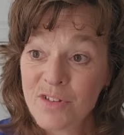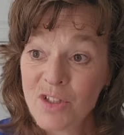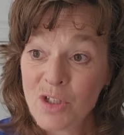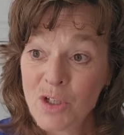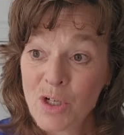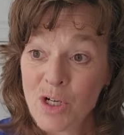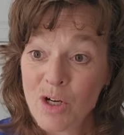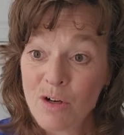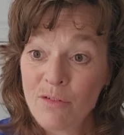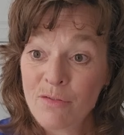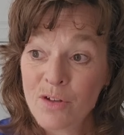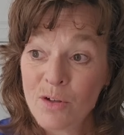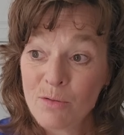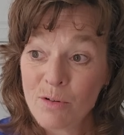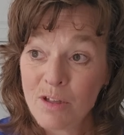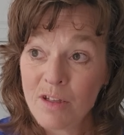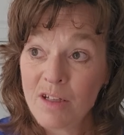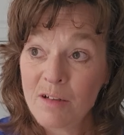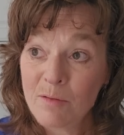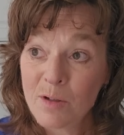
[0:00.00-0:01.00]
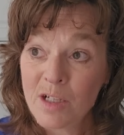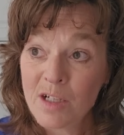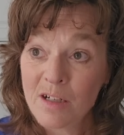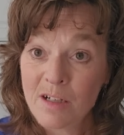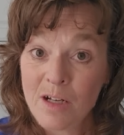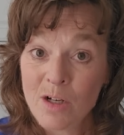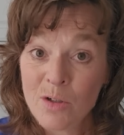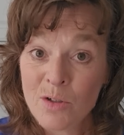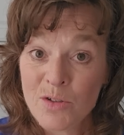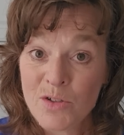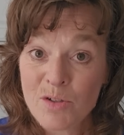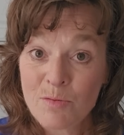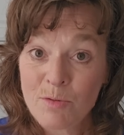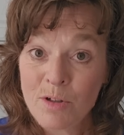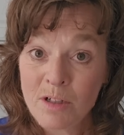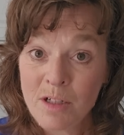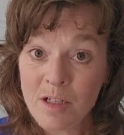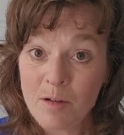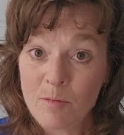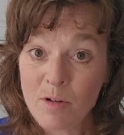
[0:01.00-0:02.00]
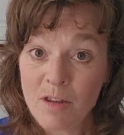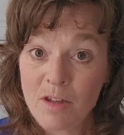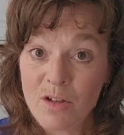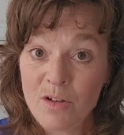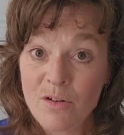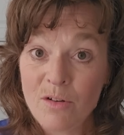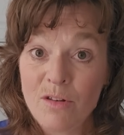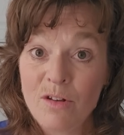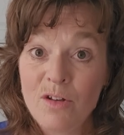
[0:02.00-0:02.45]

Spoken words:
if you really want to know who's working with you,